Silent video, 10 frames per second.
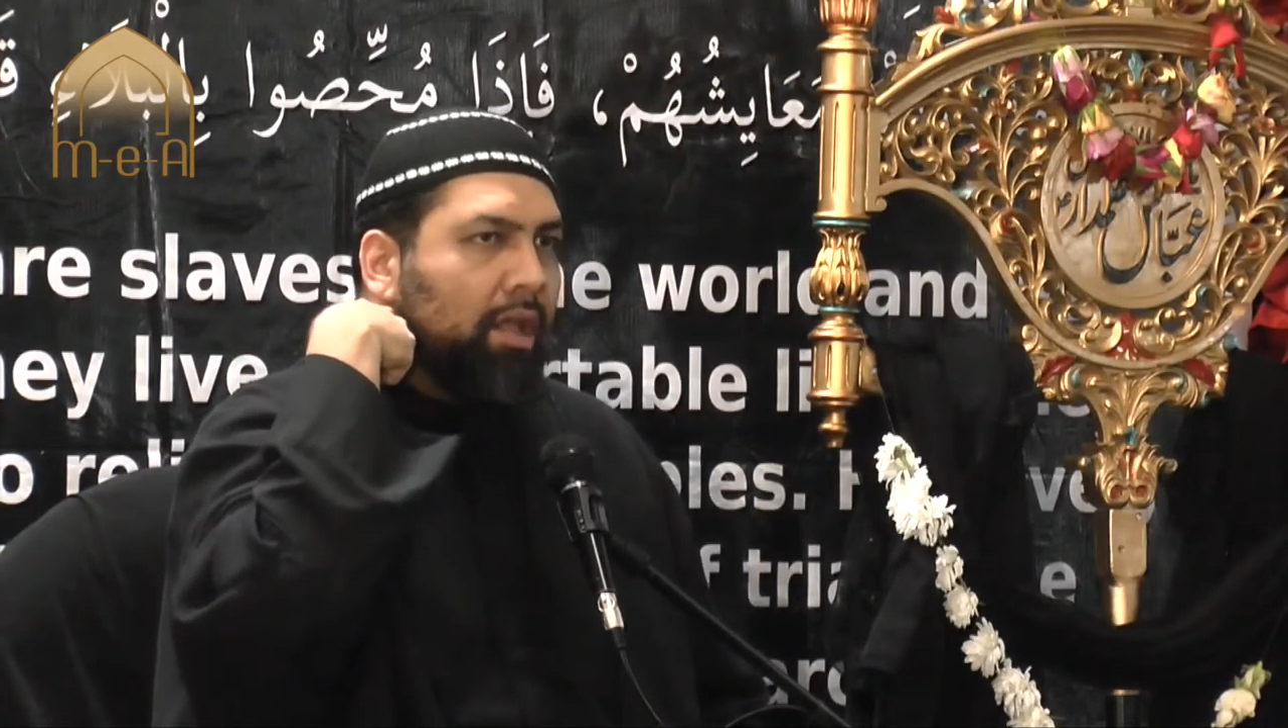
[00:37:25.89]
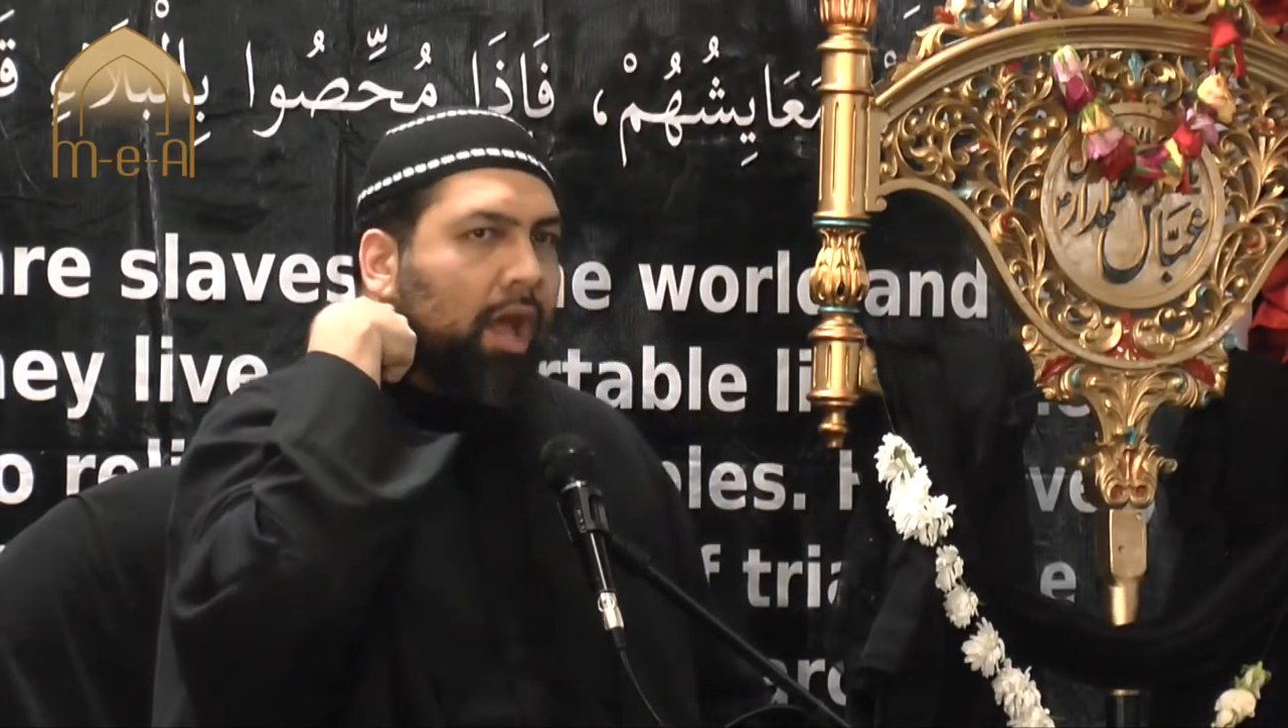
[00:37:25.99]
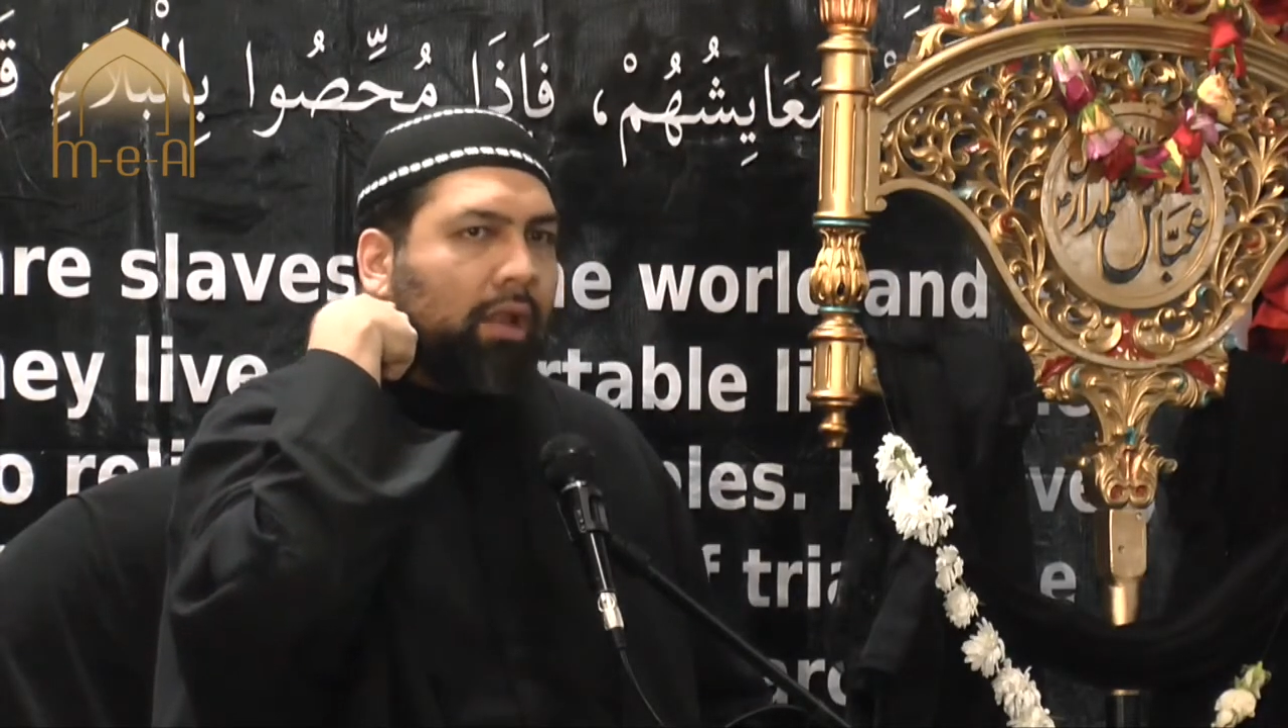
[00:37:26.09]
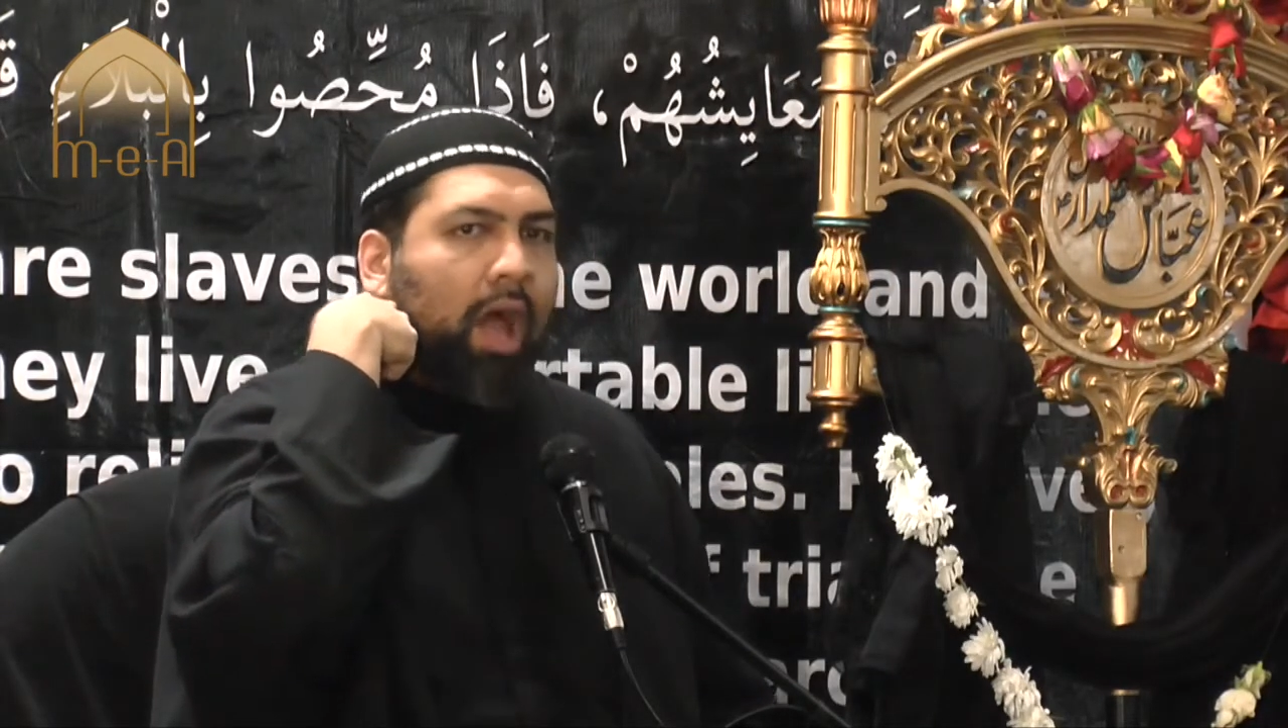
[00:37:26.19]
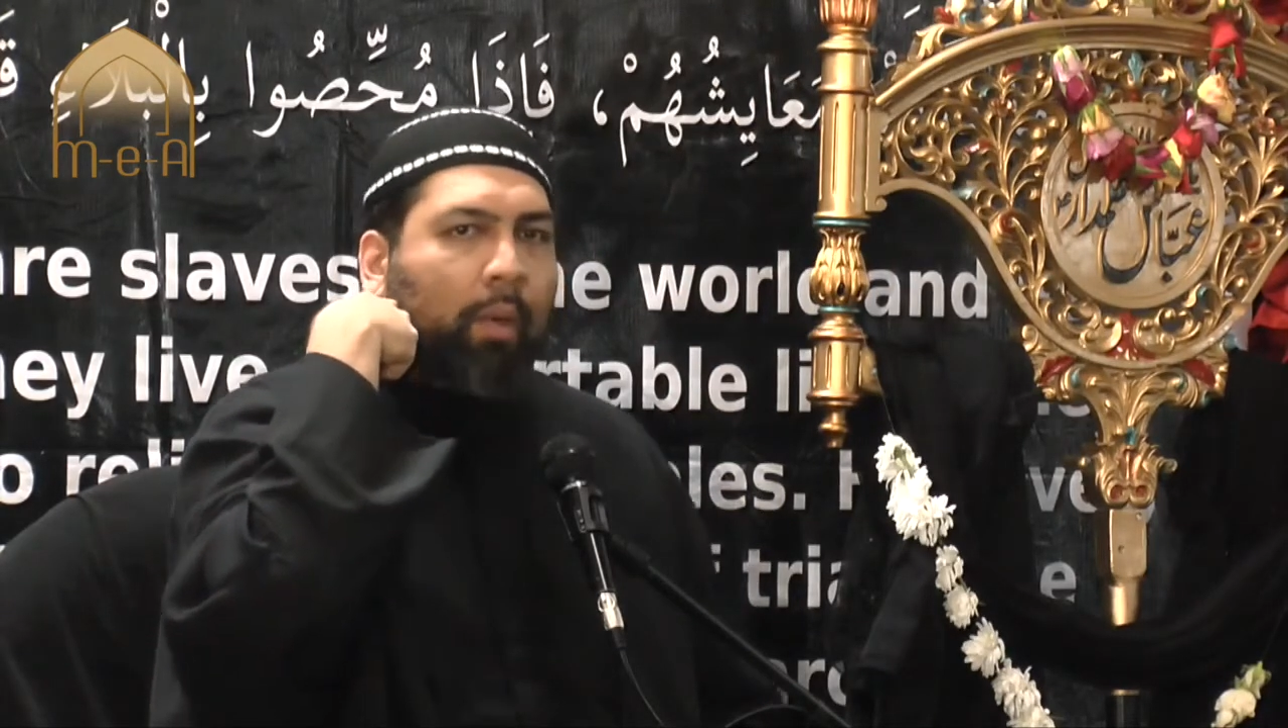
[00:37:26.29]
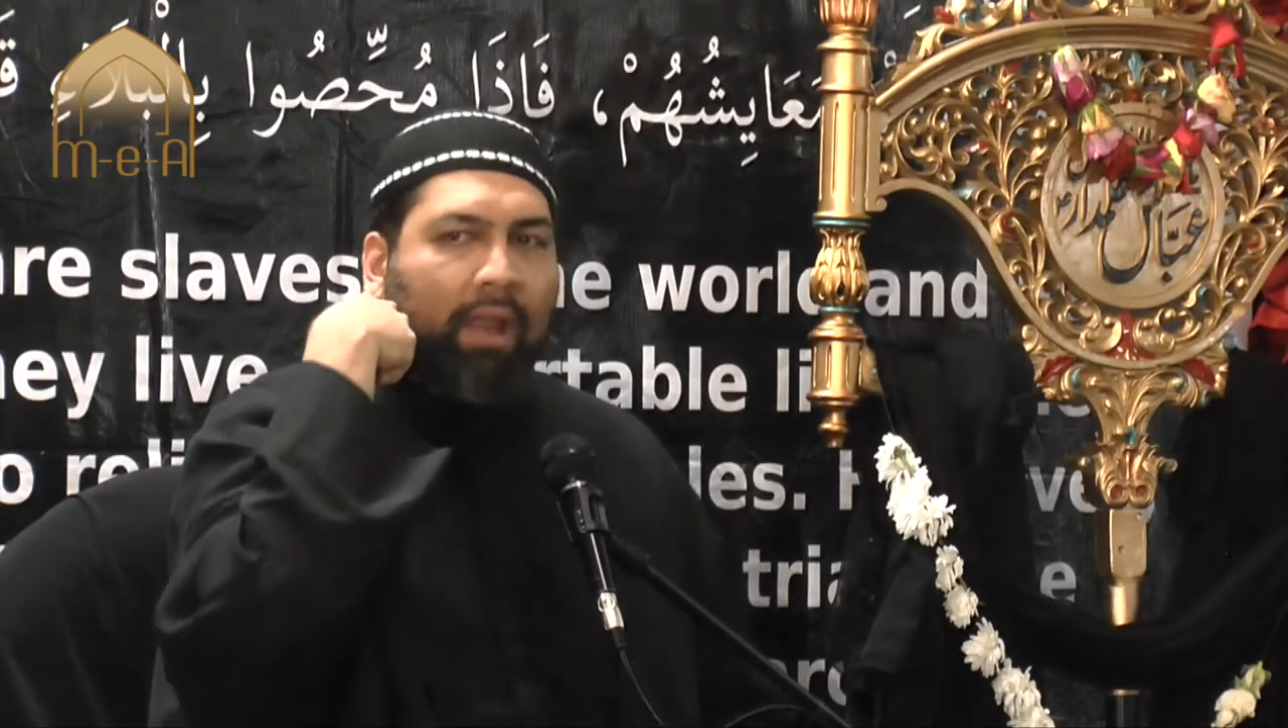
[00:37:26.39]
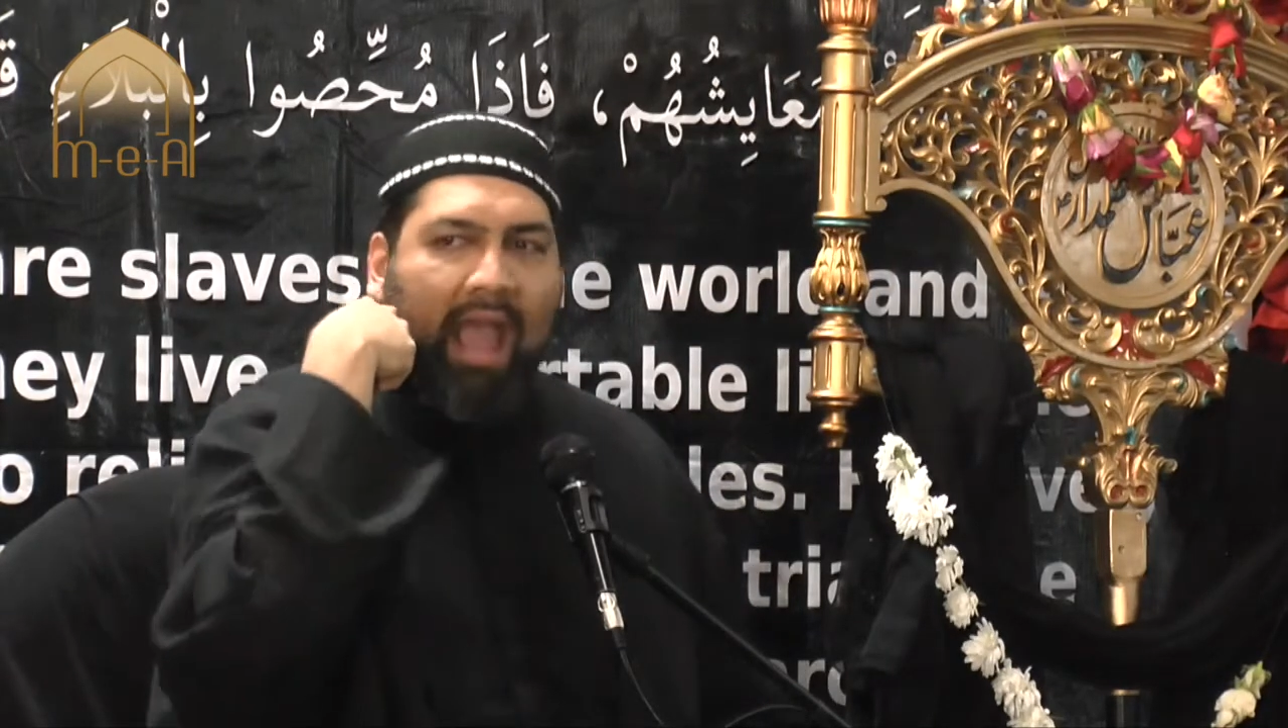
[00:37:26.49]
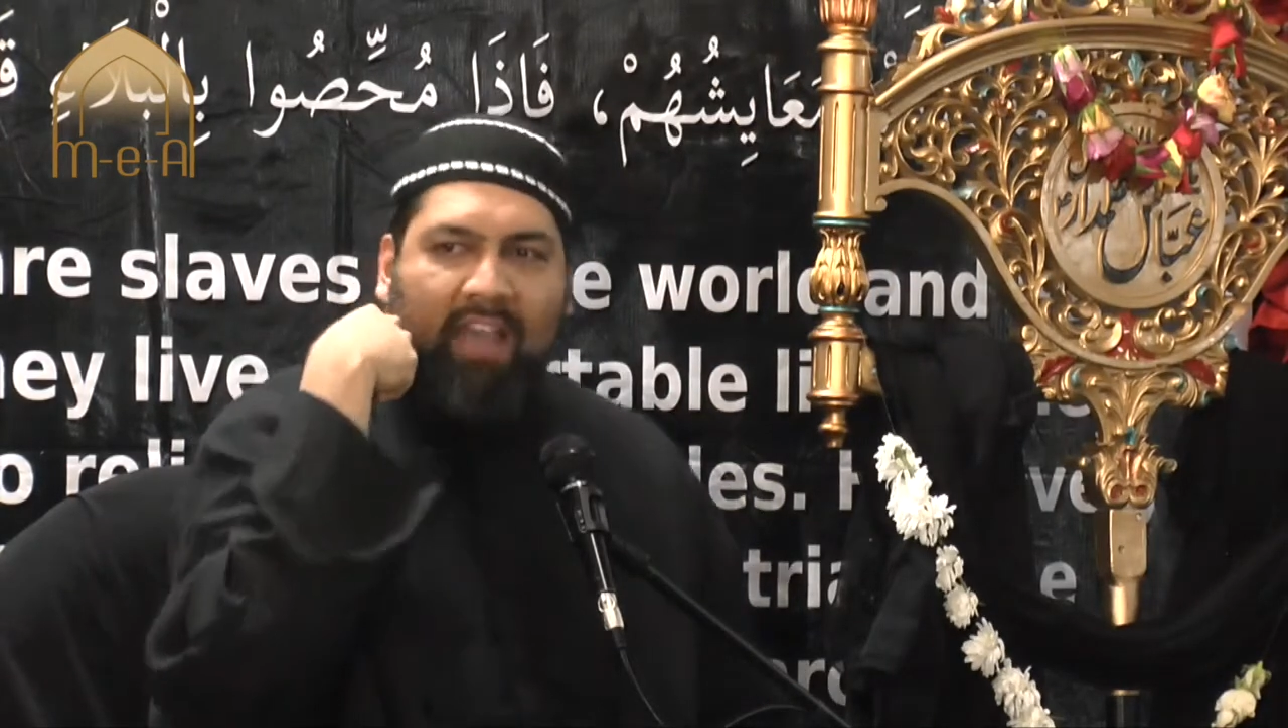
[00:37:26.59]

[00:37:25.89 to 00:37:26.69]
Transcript: Allah will